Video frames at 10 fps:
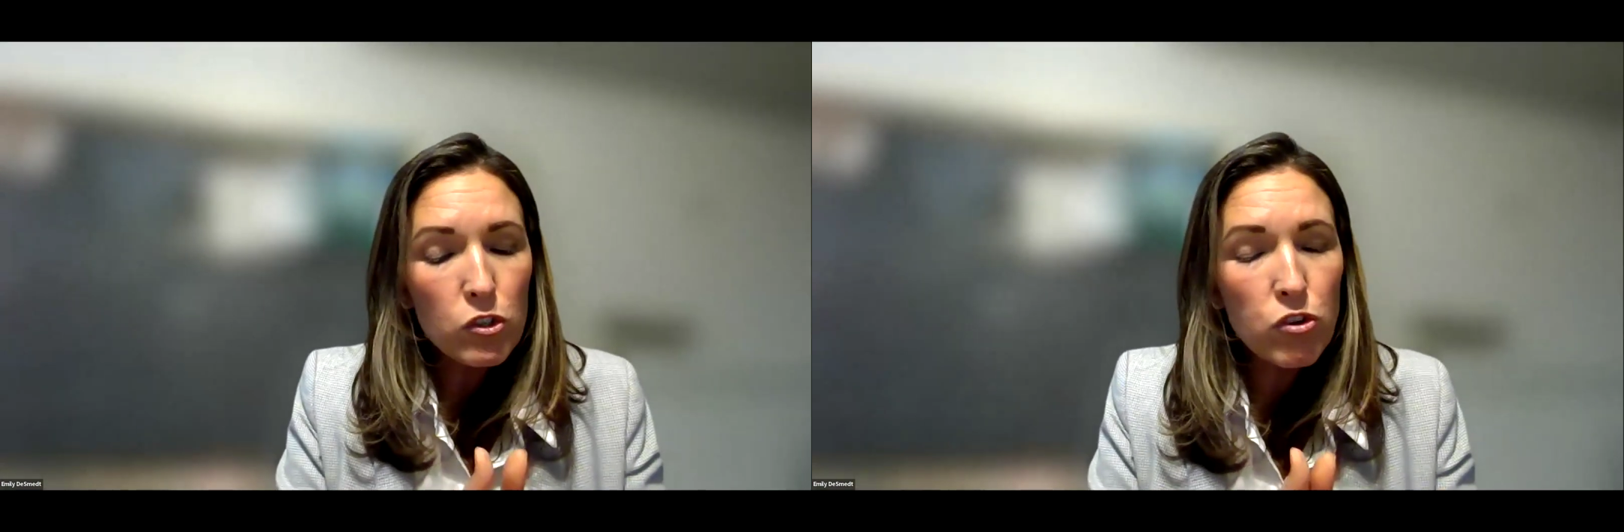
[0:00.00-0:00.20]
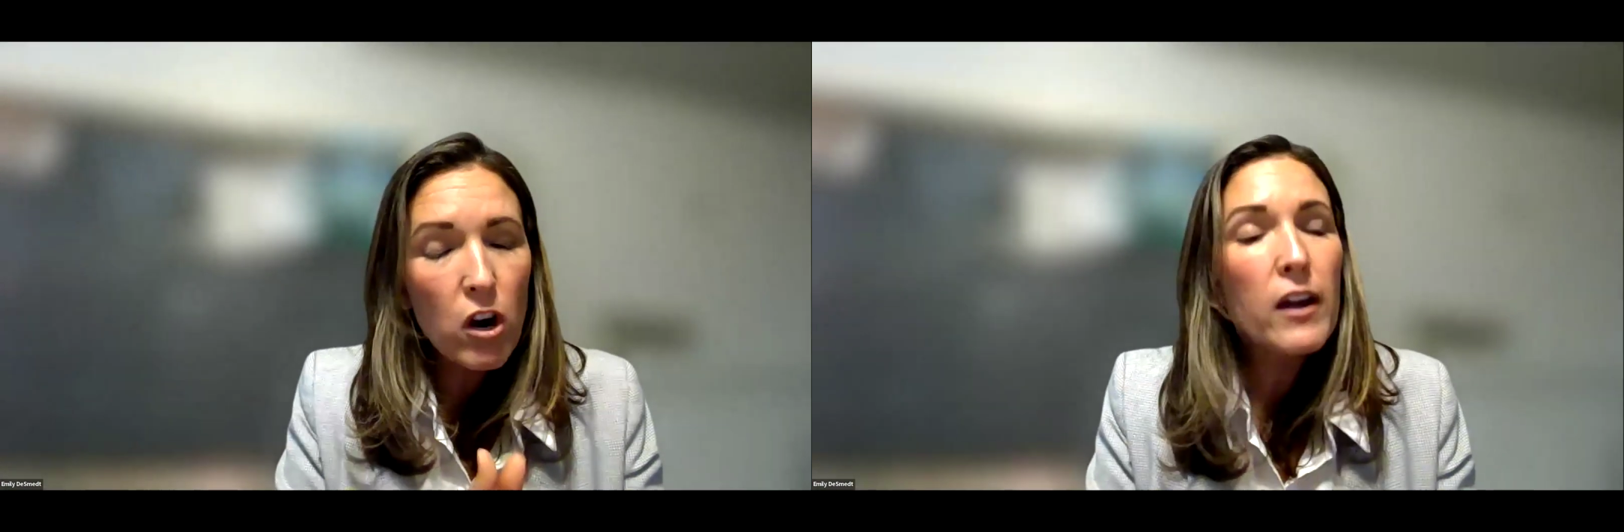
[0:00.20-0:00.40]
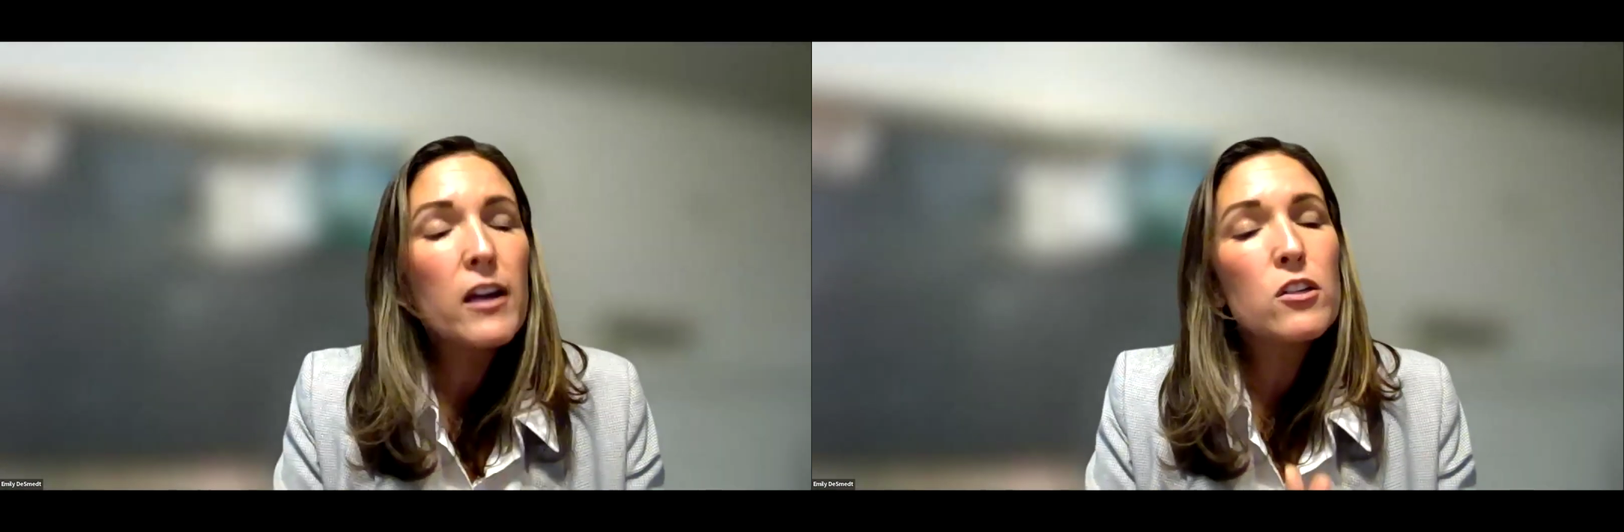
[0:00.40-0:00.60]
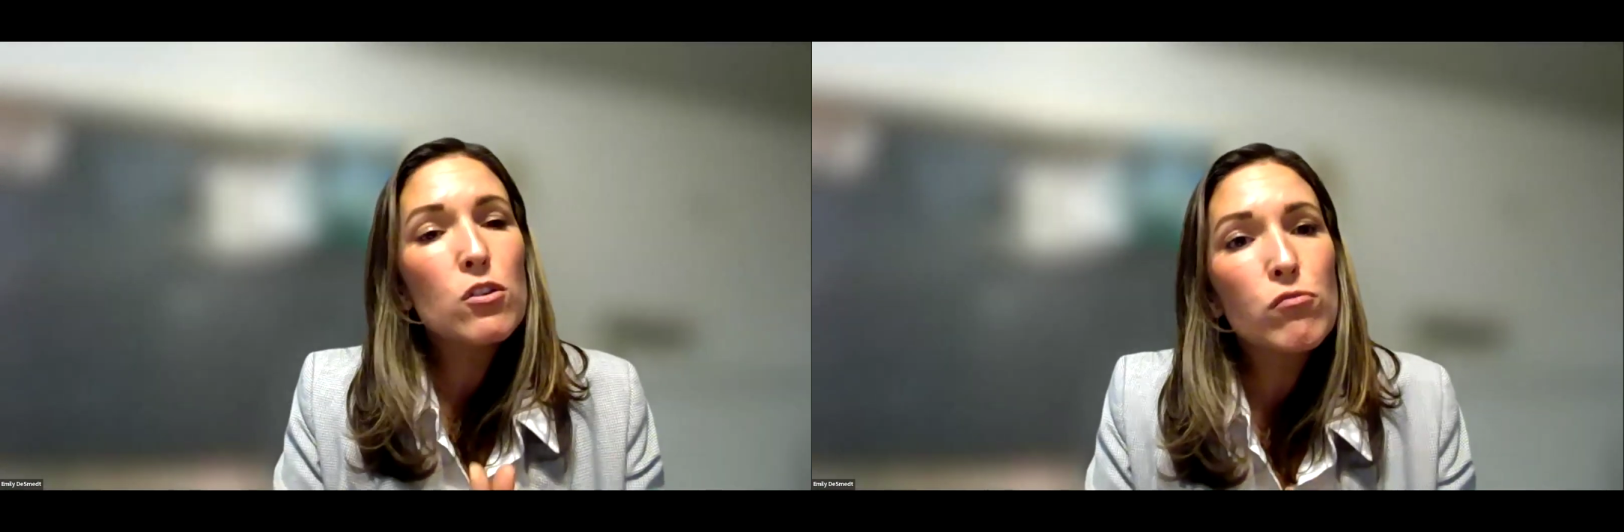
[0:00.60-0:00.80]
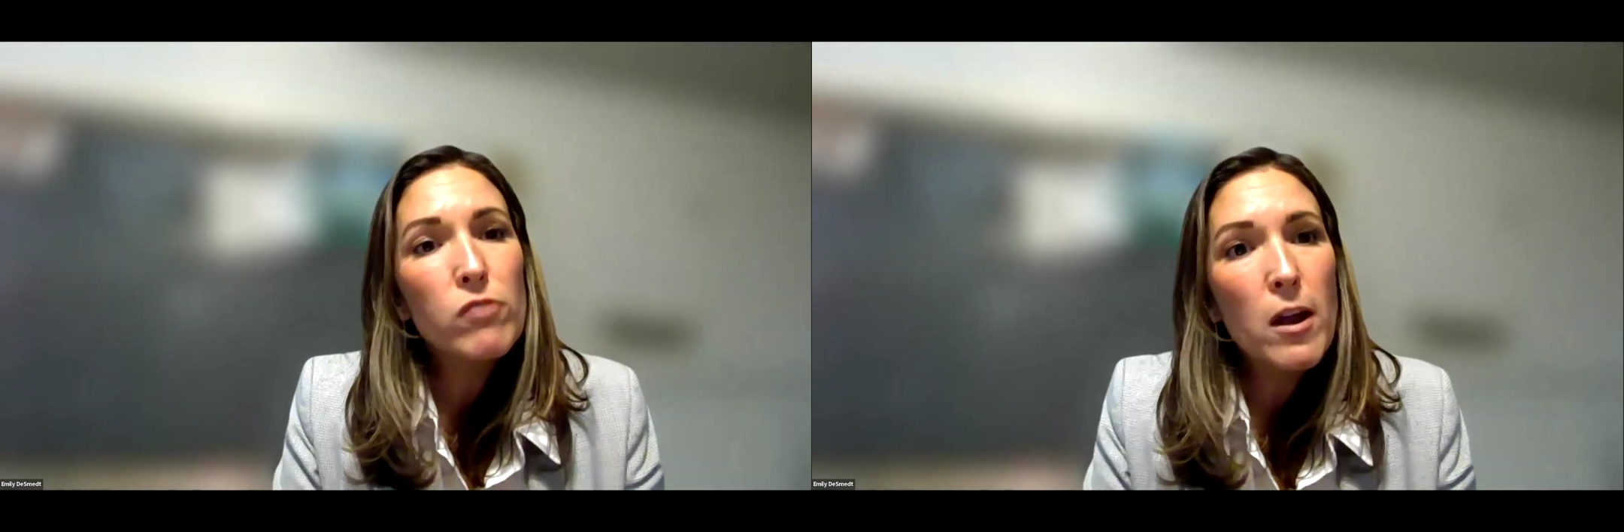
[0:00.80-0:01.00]
trying to
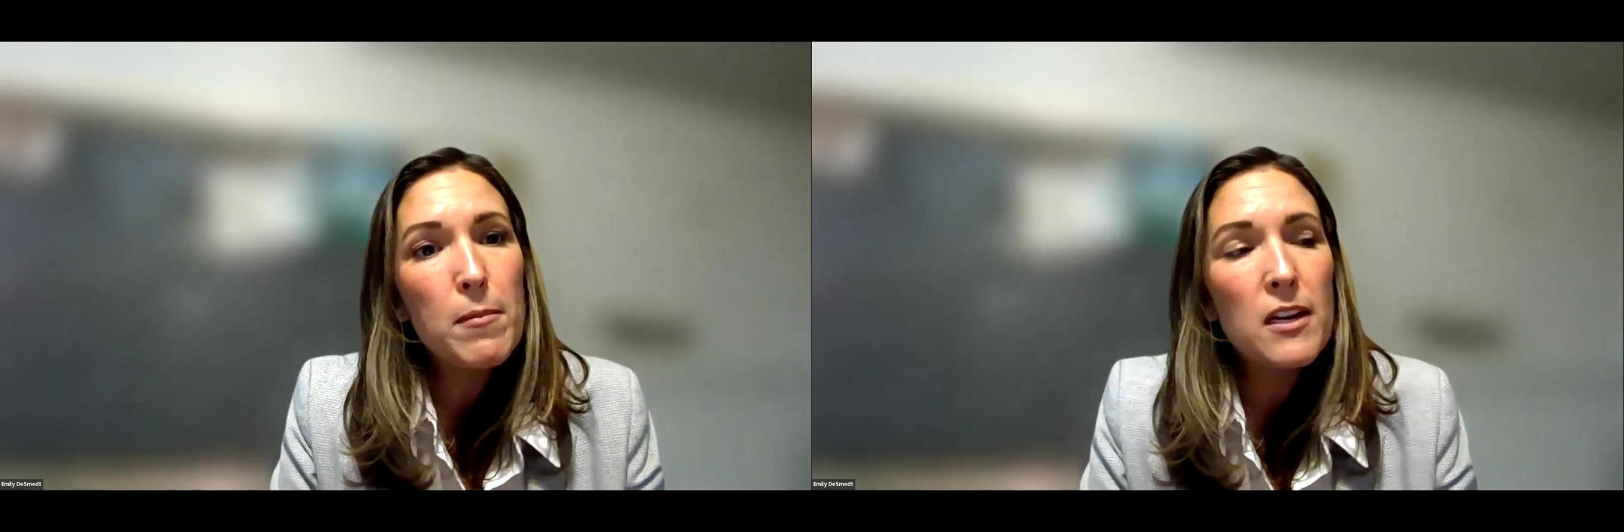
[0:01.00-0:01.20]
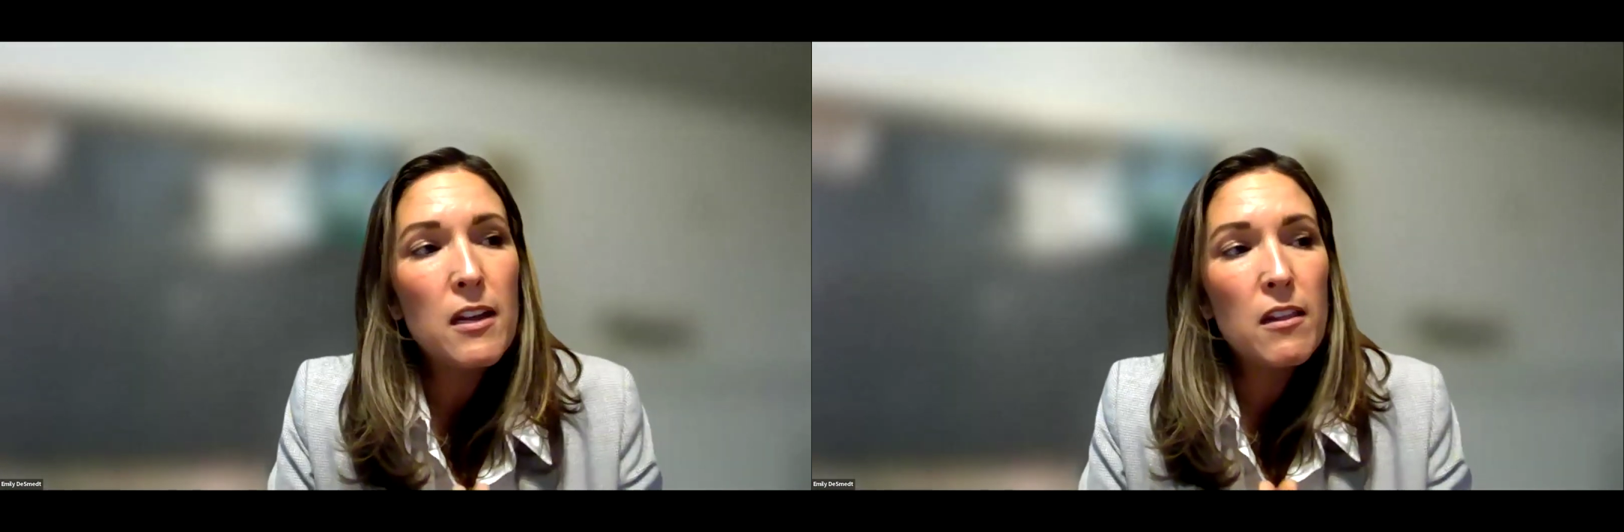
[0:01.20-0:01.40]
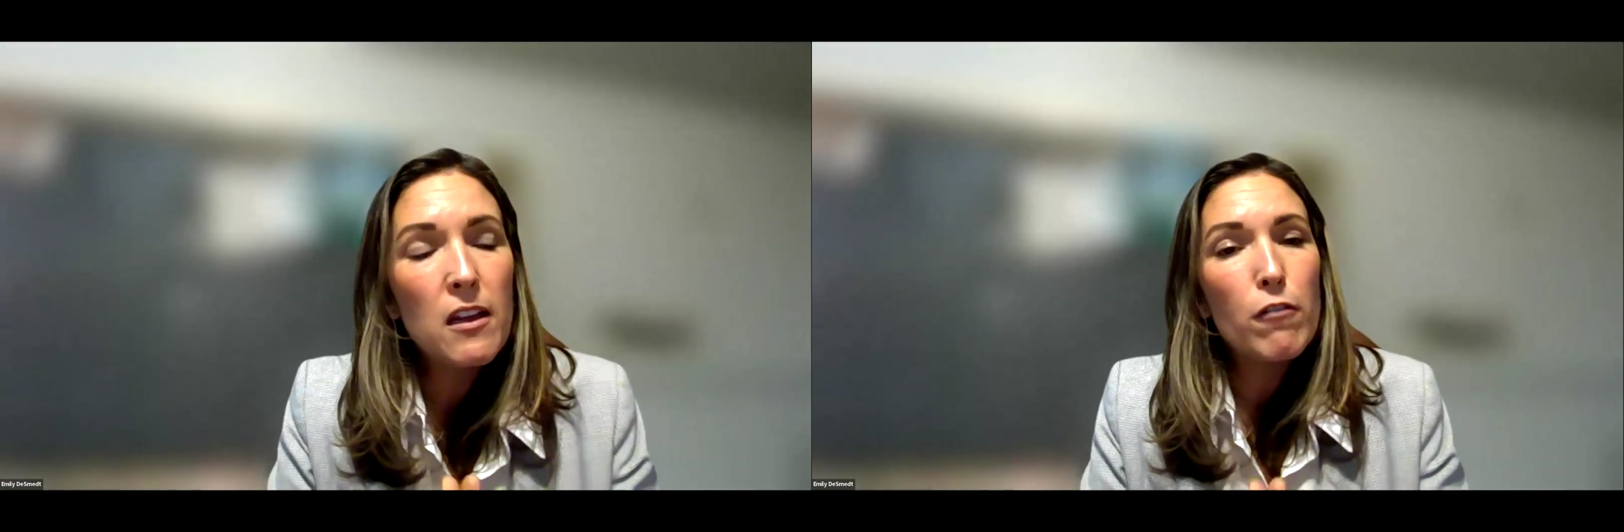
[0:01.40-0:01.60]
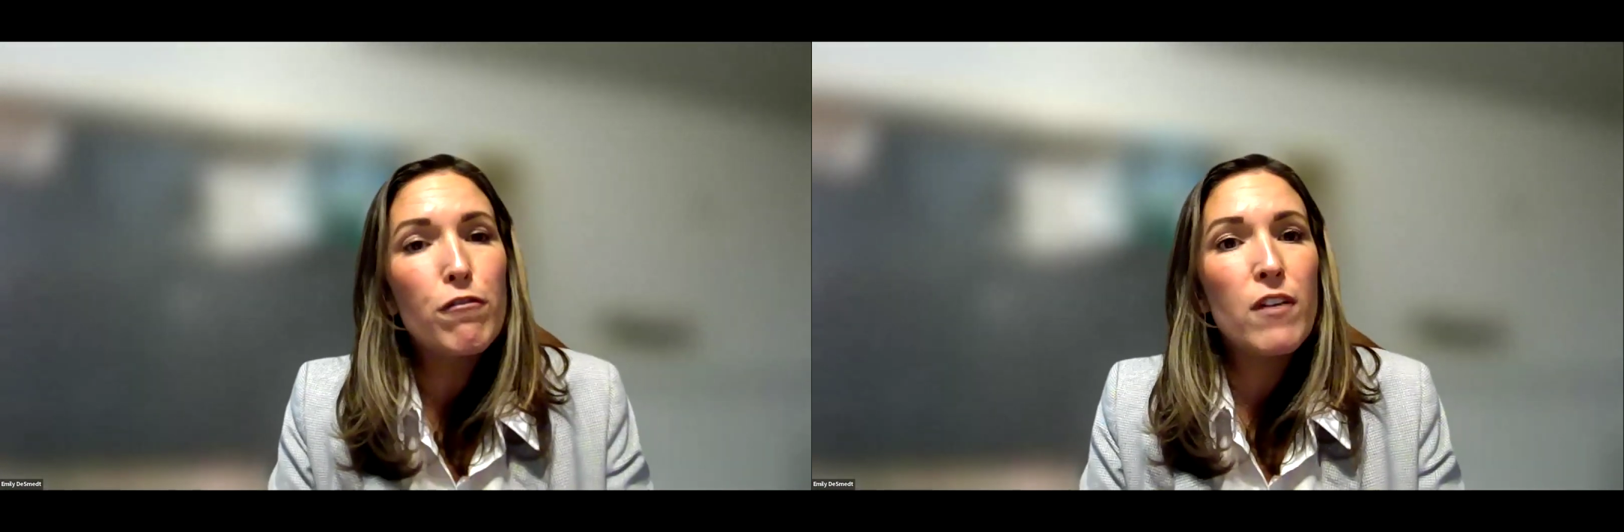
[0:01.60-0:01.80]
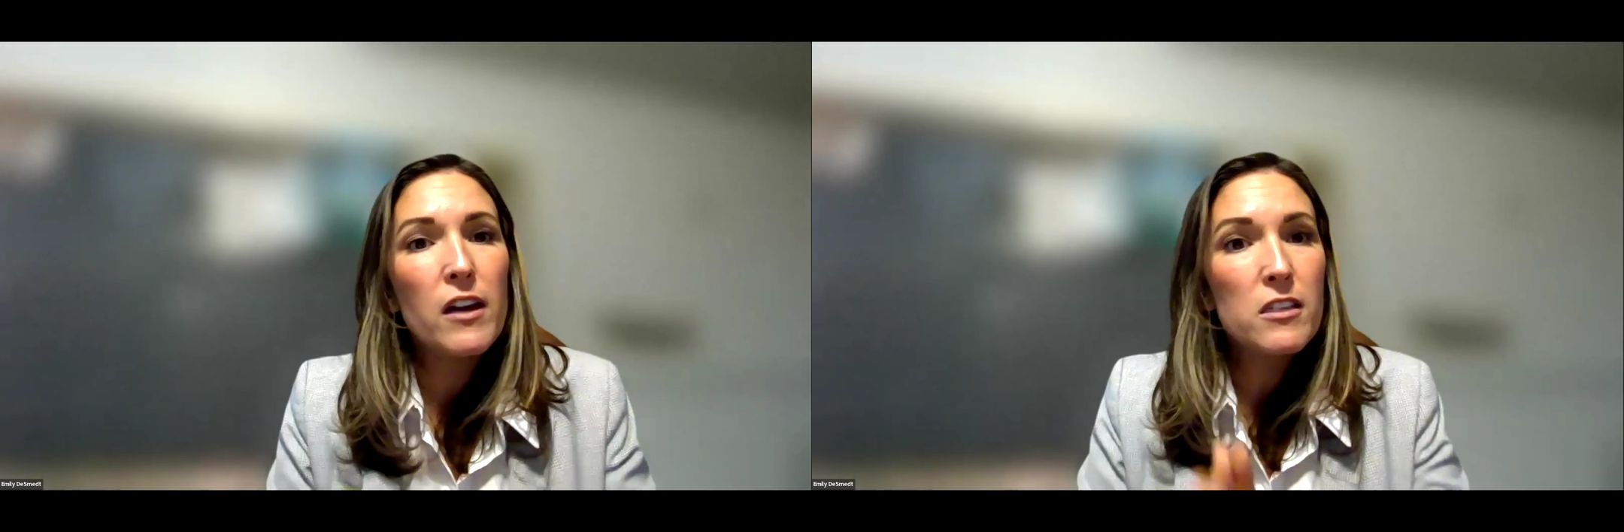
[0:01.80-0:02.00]
remedy the
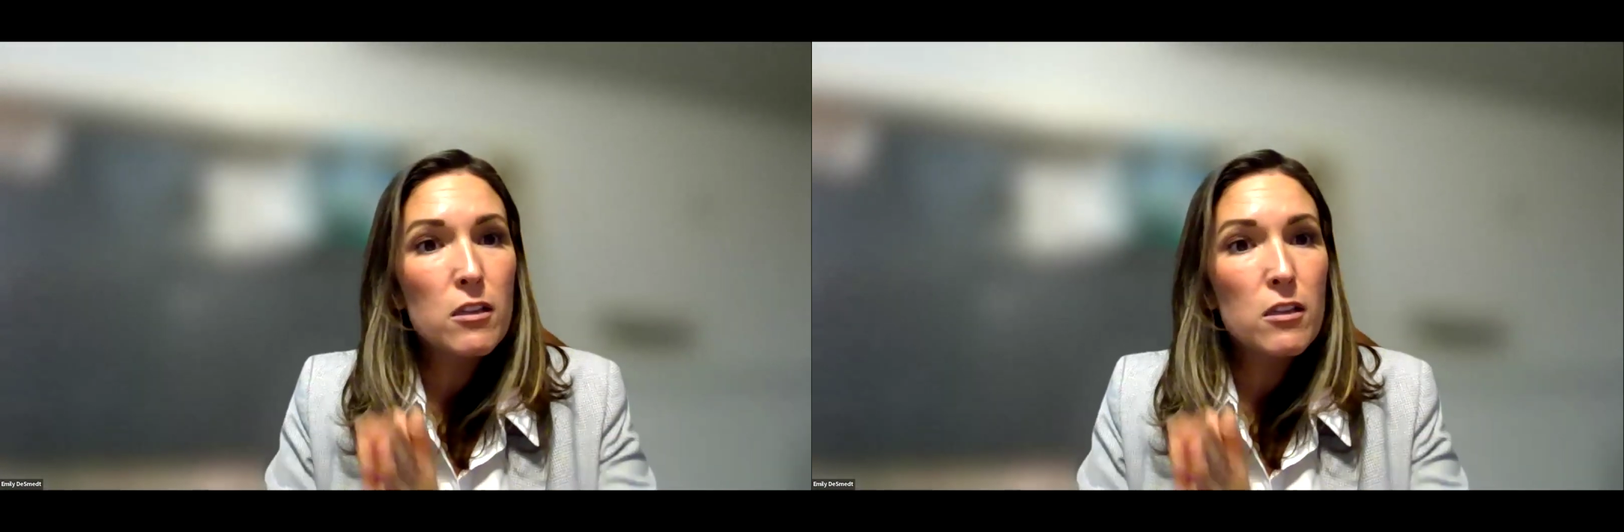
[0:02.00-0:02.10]
effects